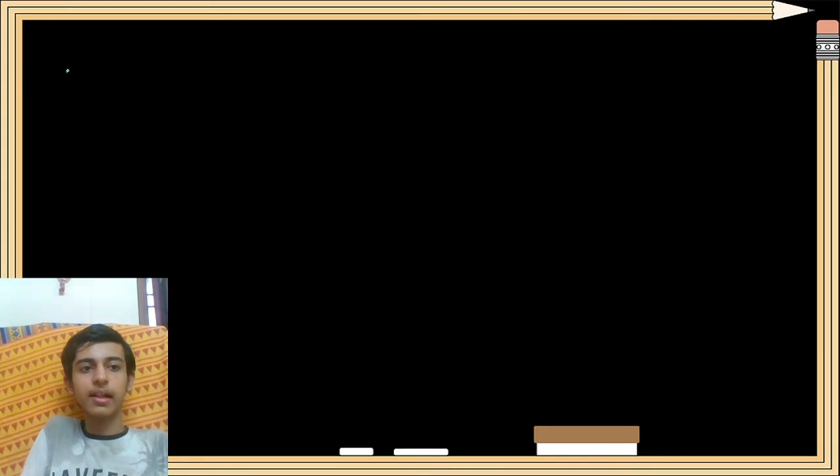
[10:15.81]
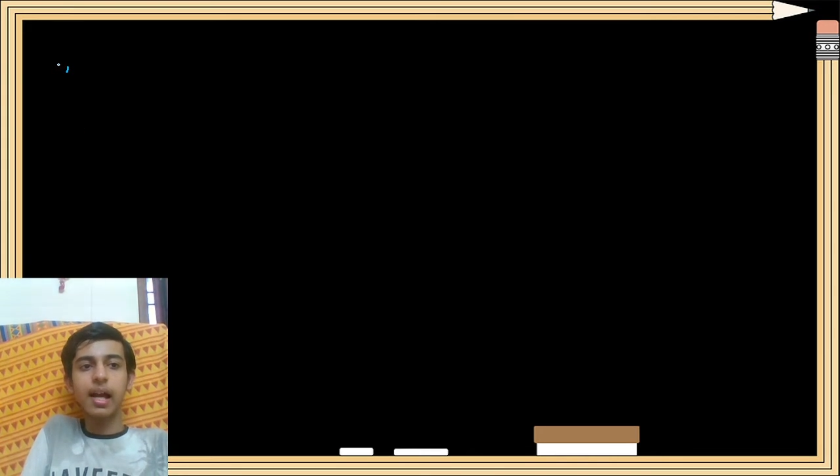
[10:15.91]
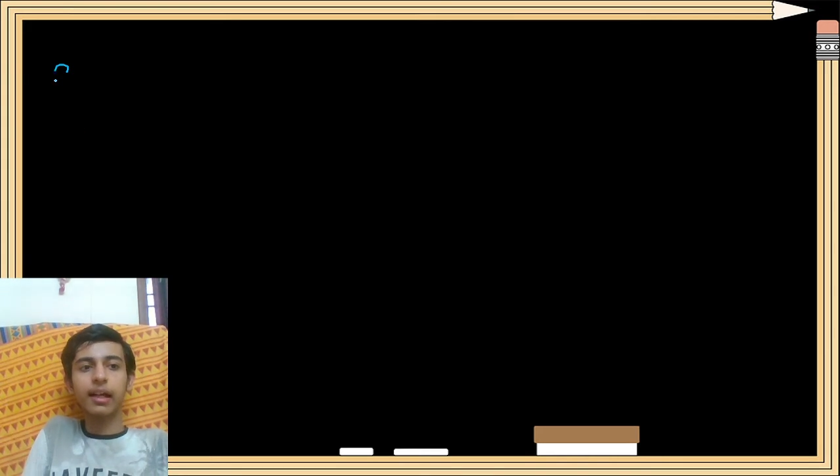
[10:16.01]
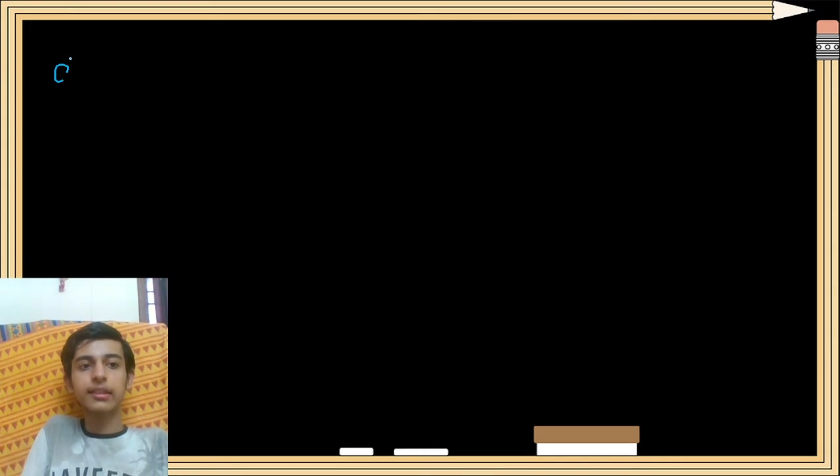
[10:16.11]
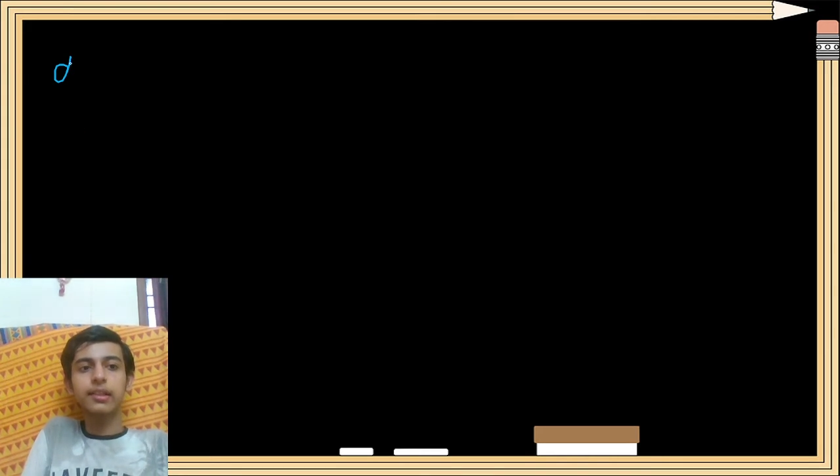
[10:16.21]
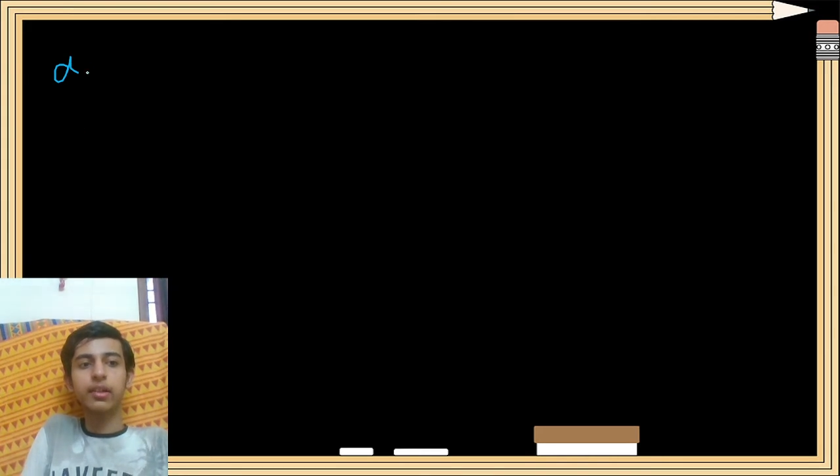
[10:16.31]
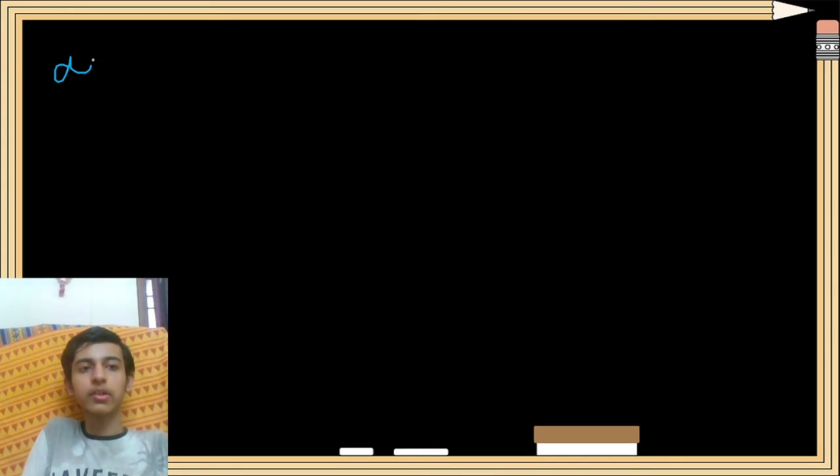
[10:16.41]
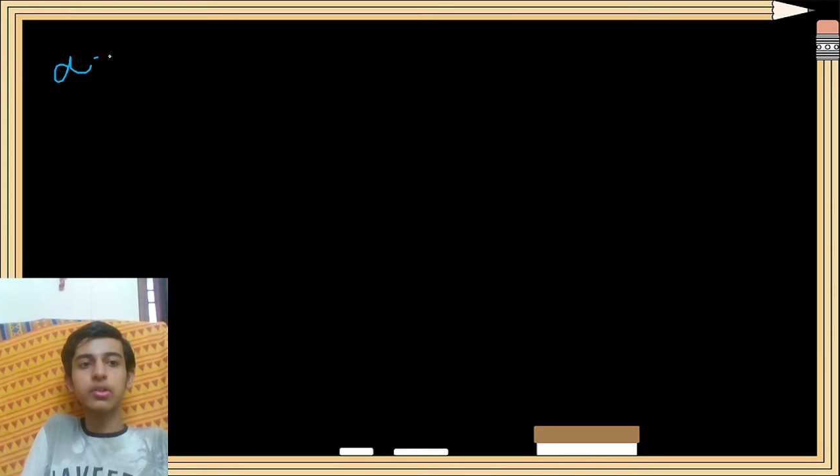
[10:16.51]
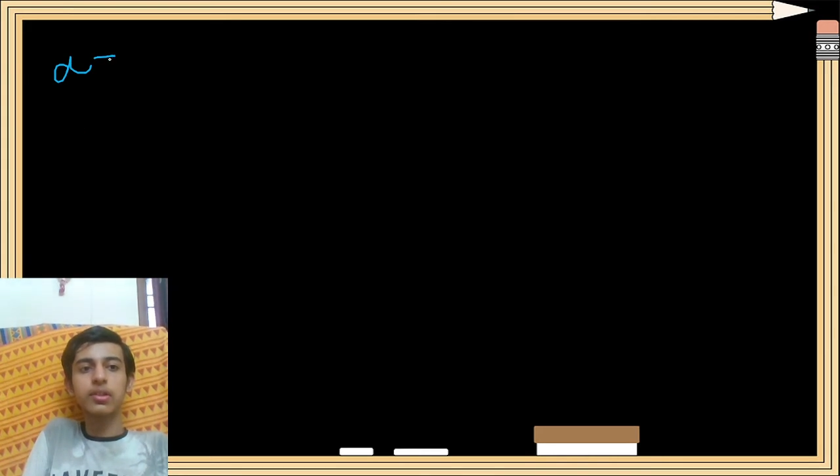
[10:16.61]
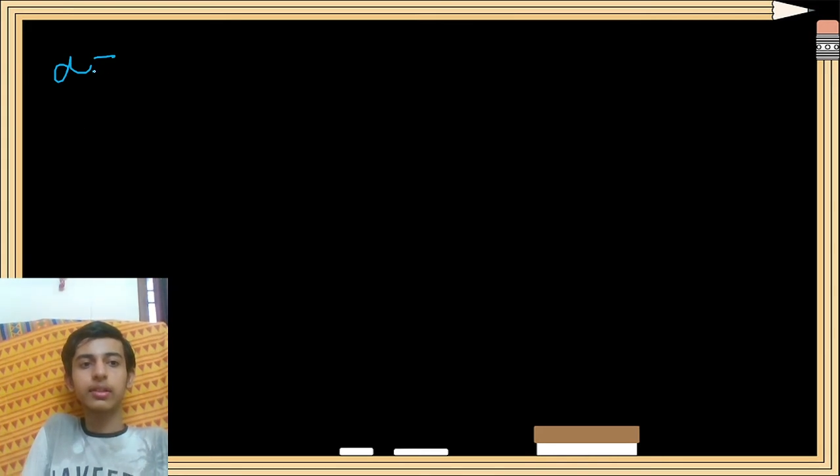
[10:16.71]

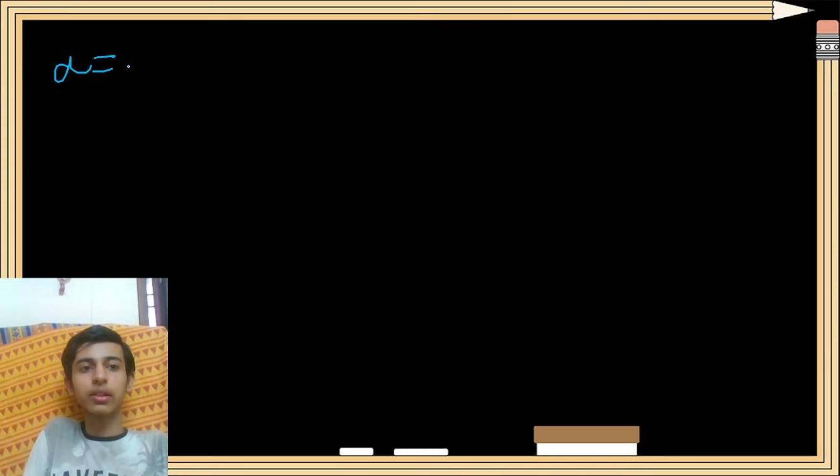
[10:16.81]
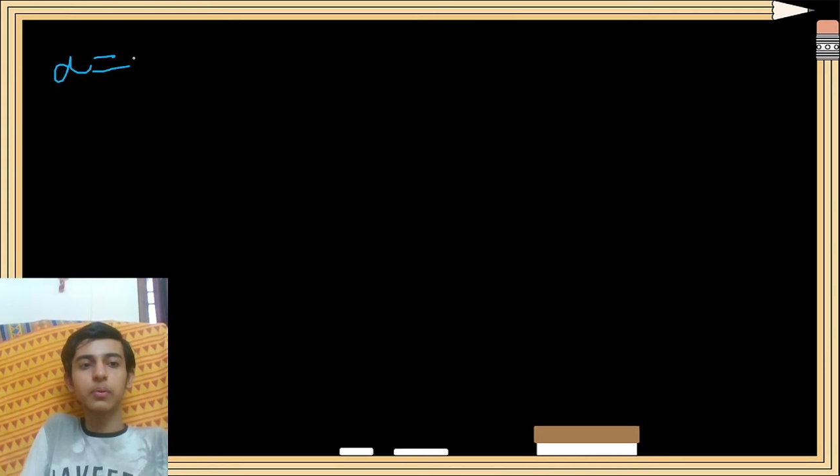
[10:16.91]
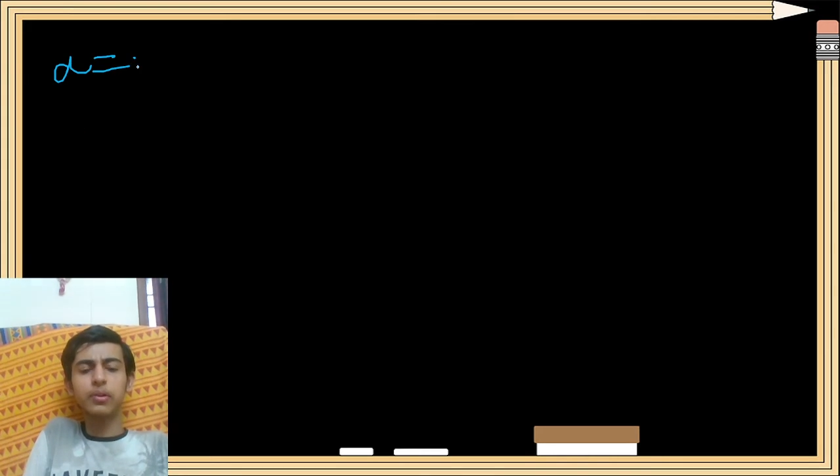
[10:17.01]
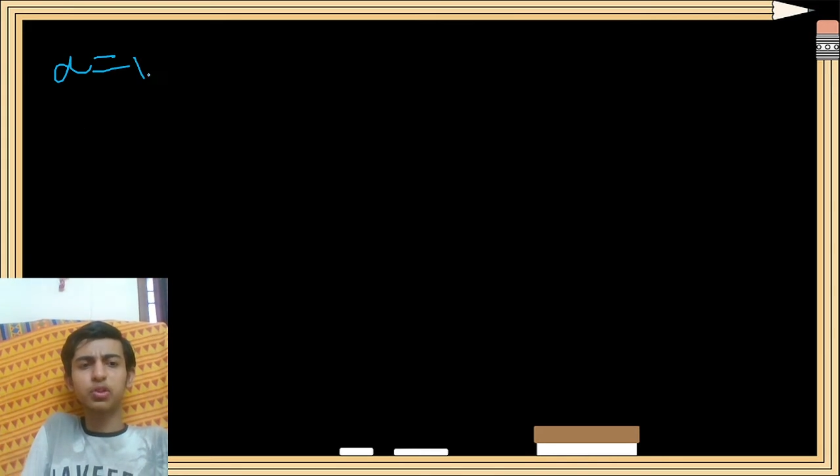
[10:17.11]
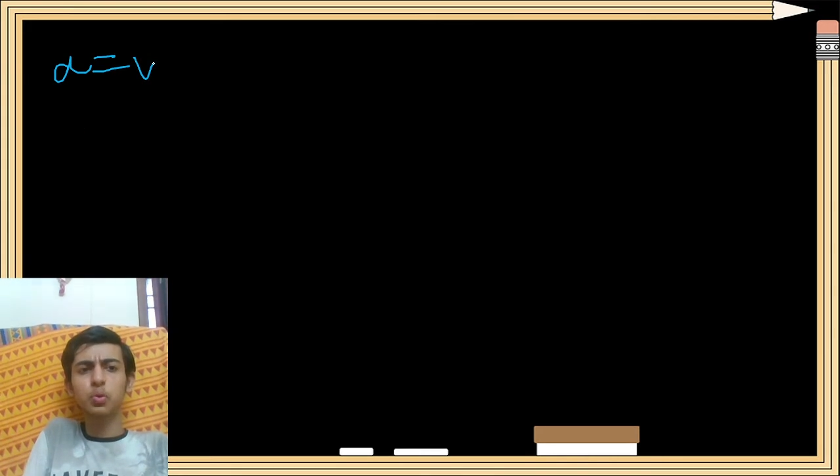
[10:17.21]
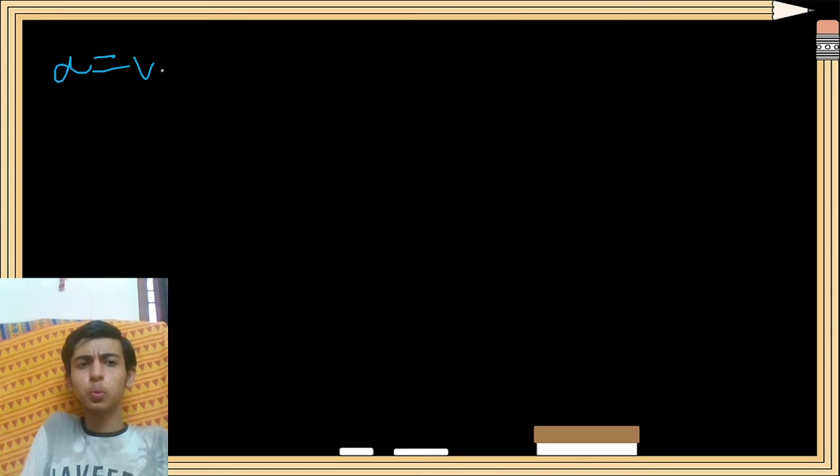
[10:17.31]
acceleration is equals to